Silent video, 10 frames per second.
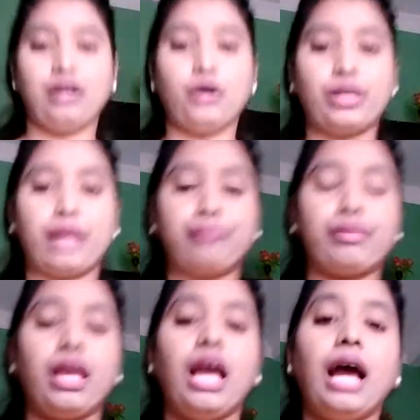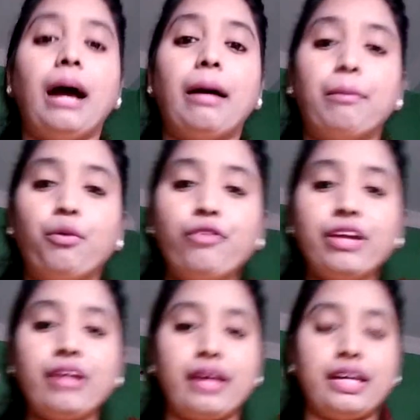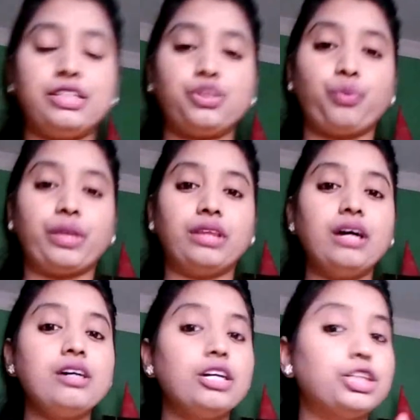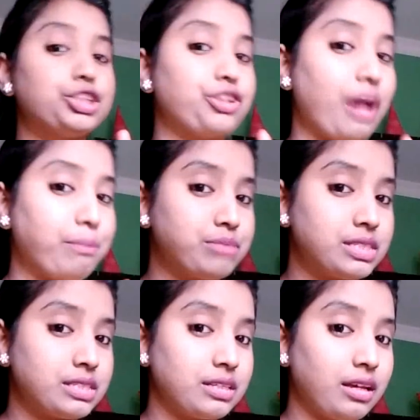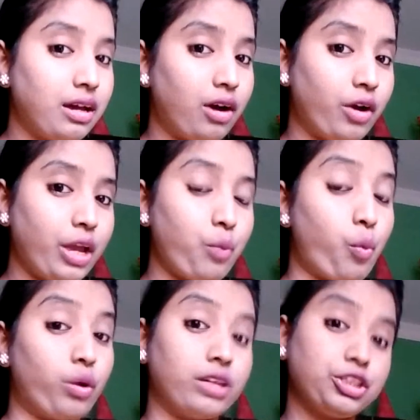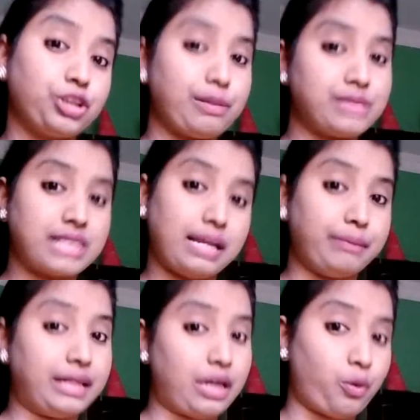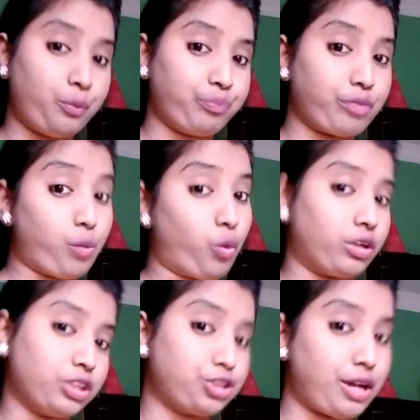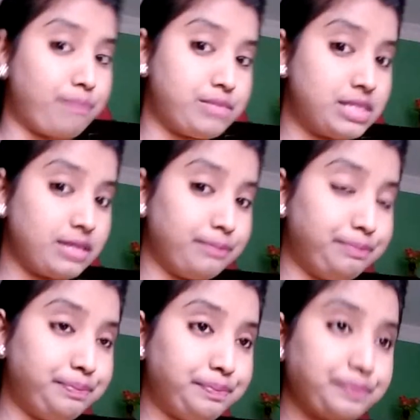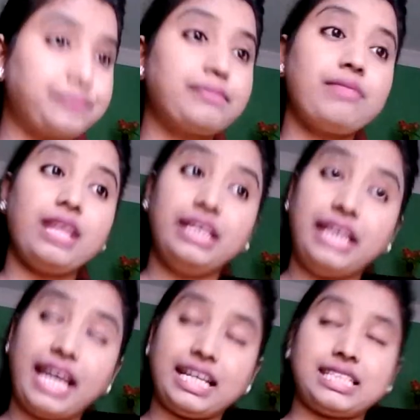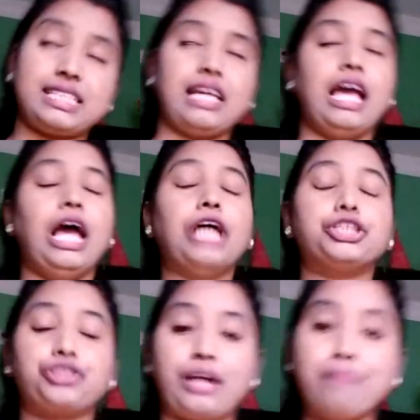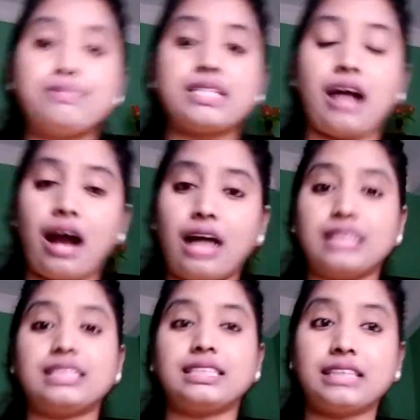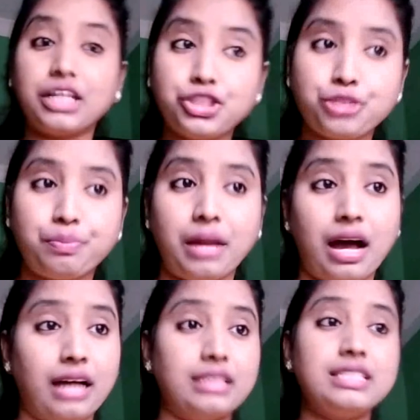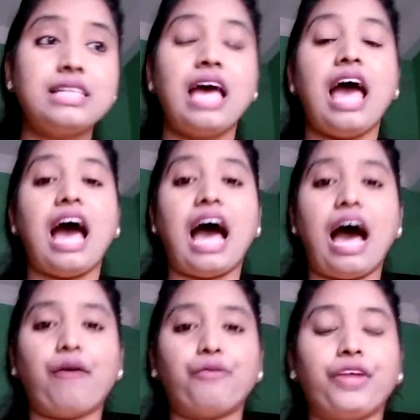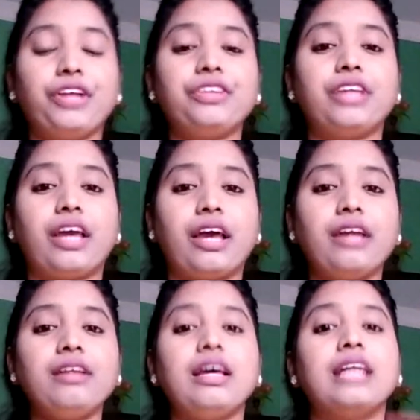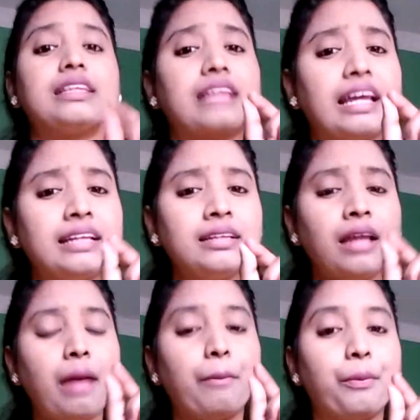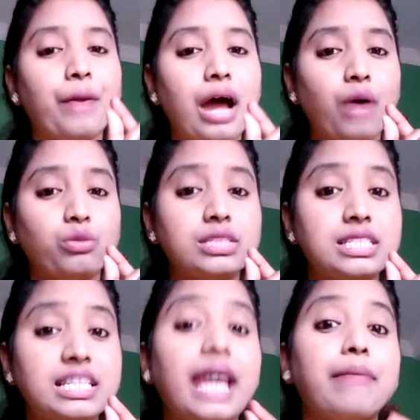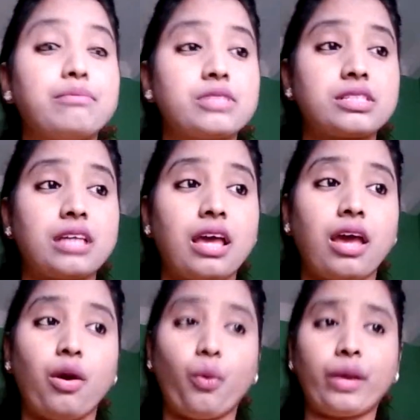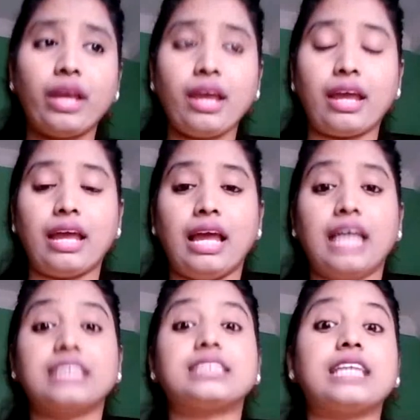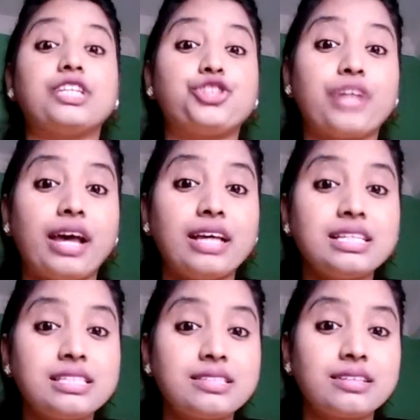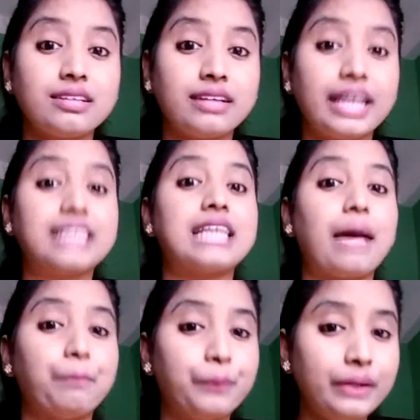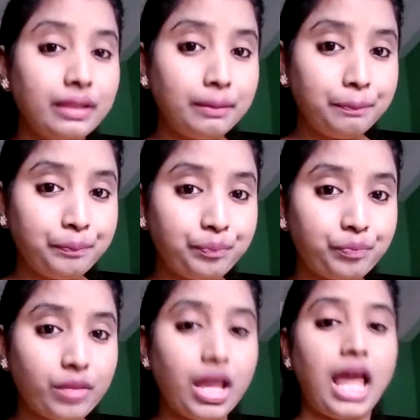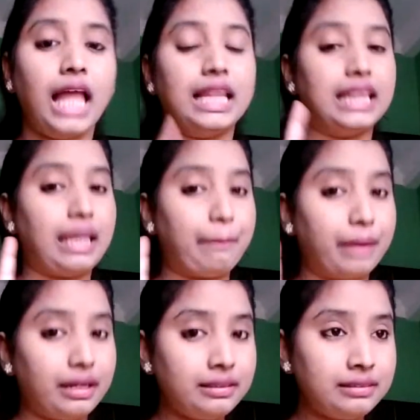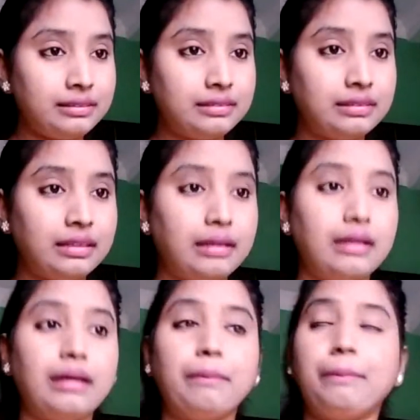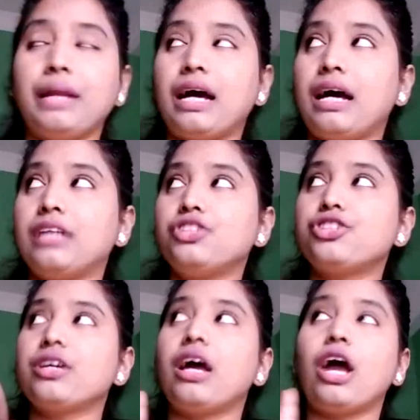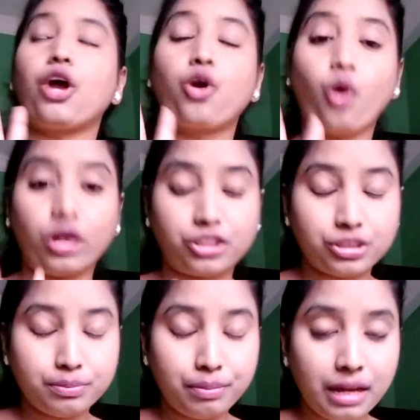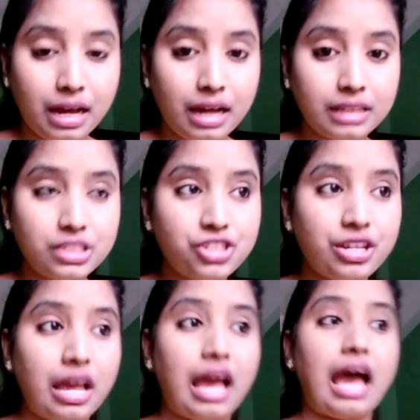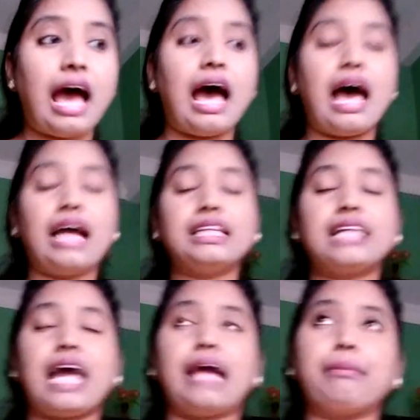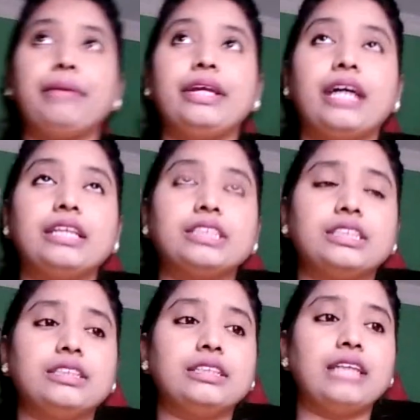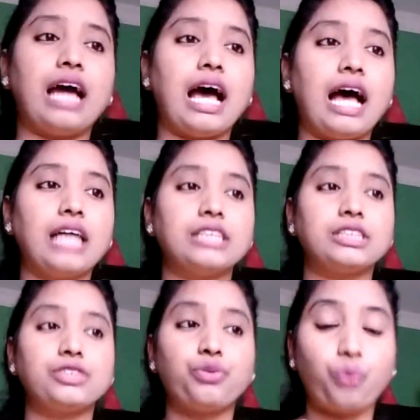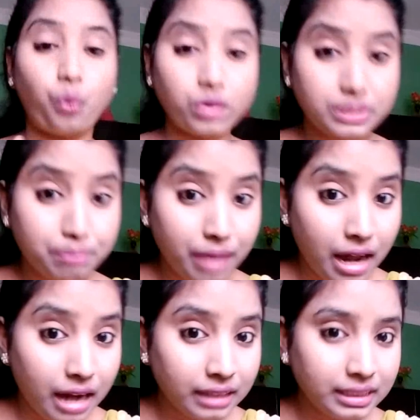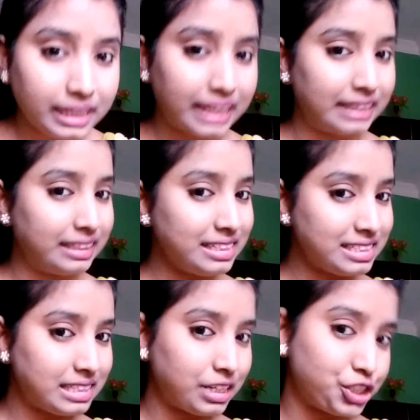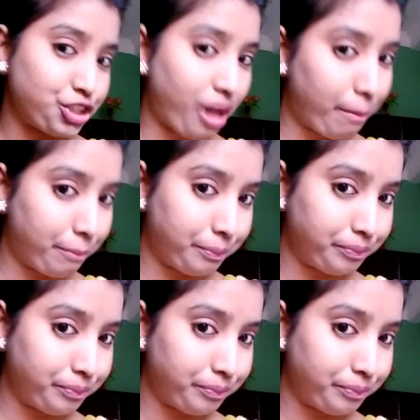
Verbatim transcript: Okay. Moving ahead with the shrubs. Okay. What are shrubs? Tell me now. What are shrubs? Yes. Shrubs are such plants having their thin brown stems. Okay. Such as example lemon plant, cotton plant, and can be considered as rose plant in this shrub.